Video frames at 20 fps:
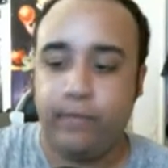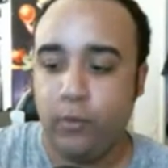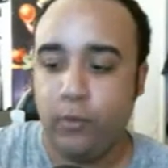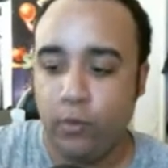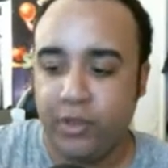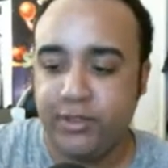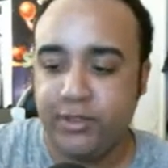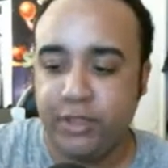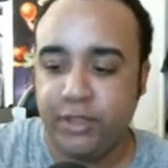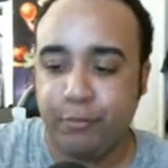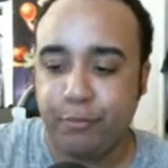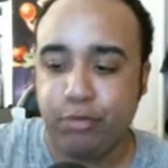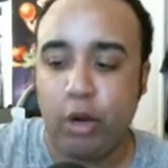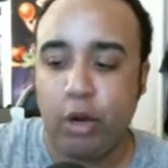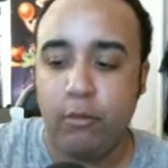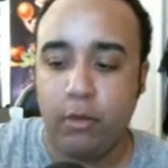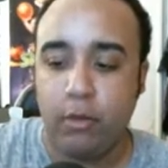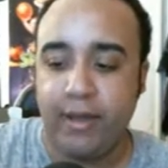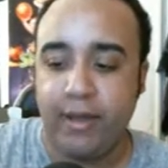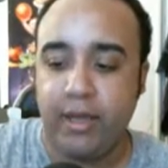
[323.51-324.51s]
was this
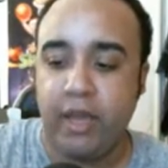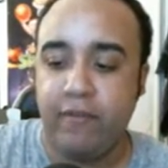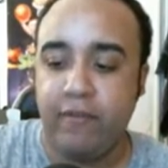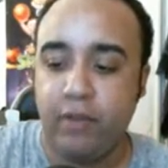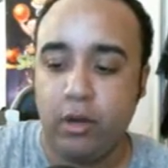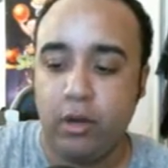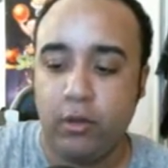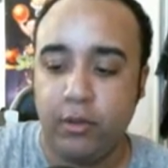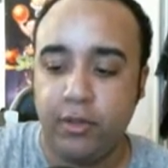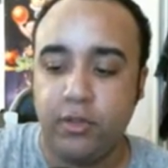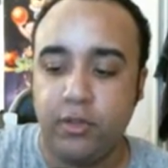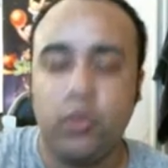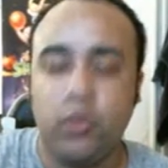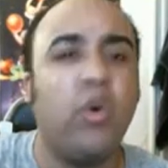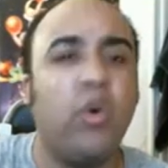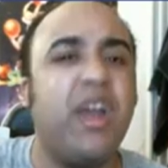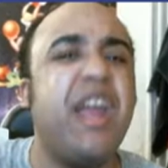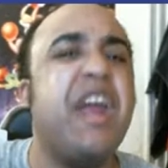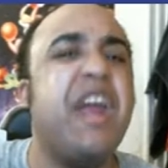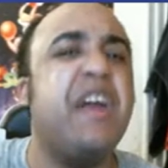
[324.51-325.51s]
promo by Kevin Owens. Well,
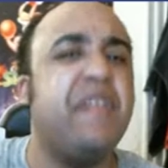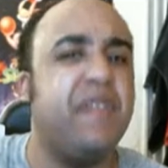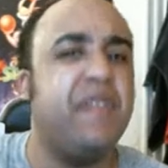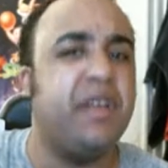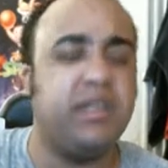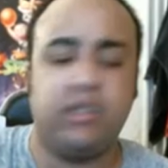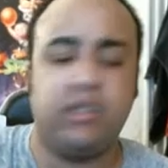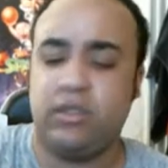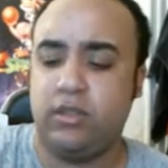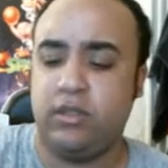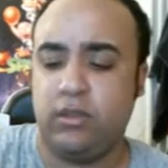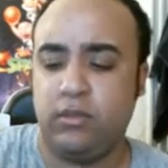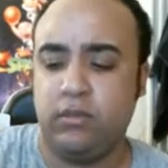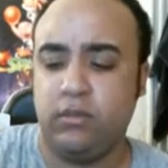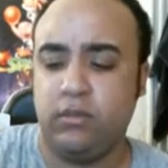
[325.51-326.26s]
hear this.